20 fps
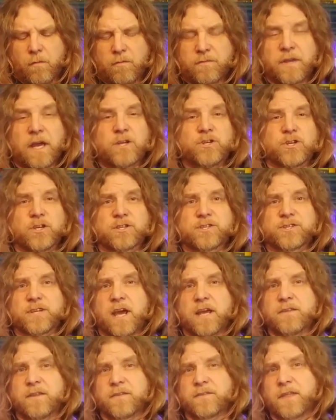They just
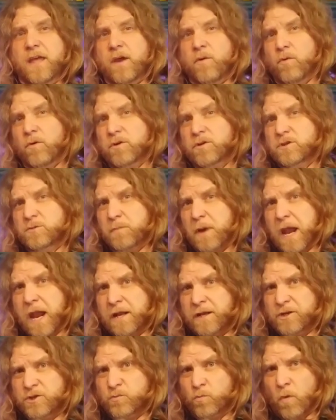say that they were
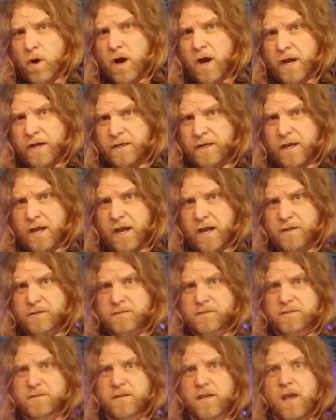Spanish wine
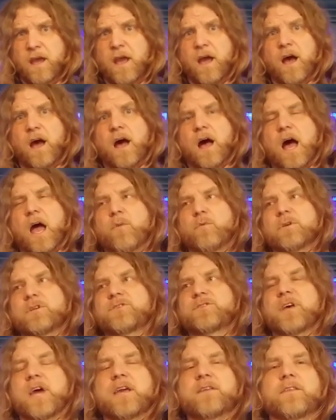casks. I would
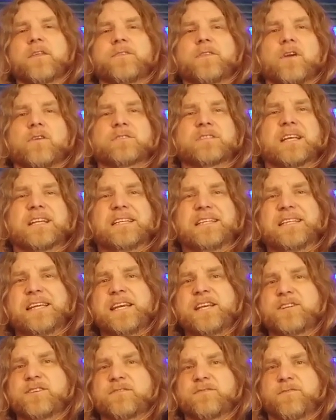say that there's at
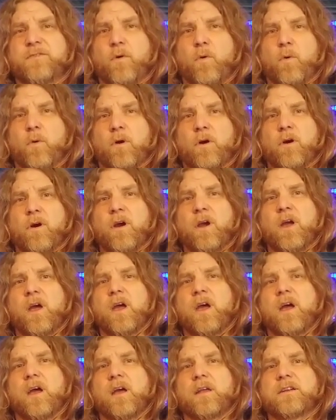least four
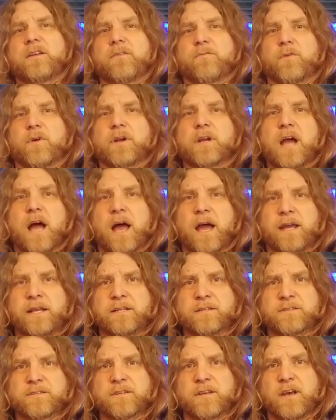different
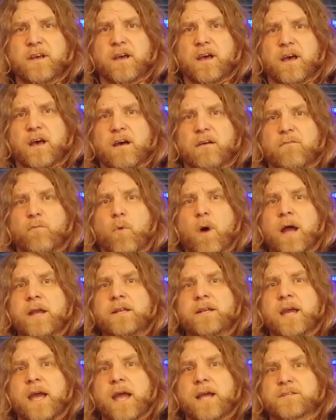kinds of wine
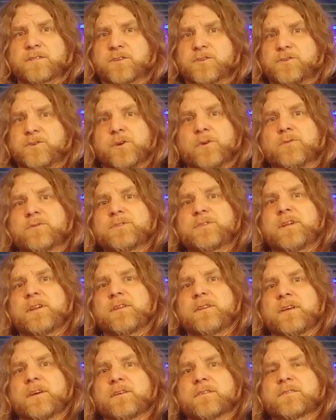casks used in
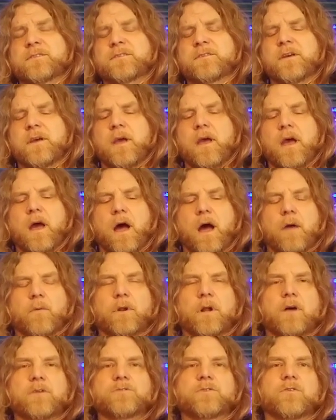this. I would
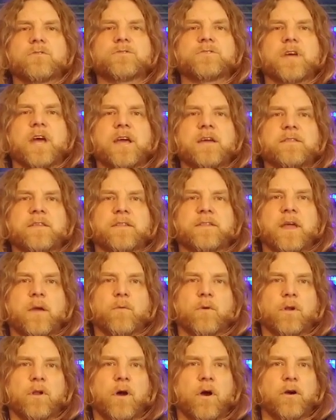also say that they
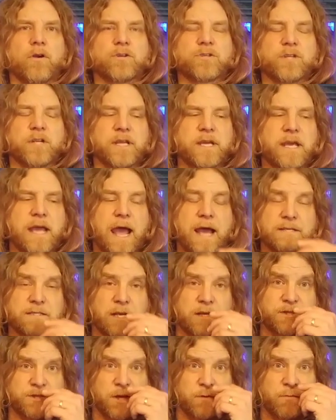were largely, as I
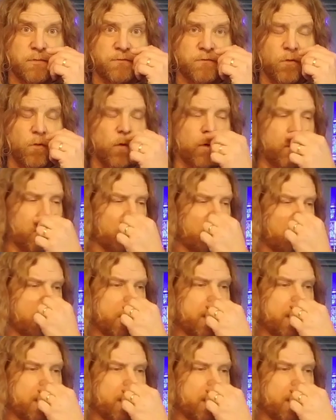said before,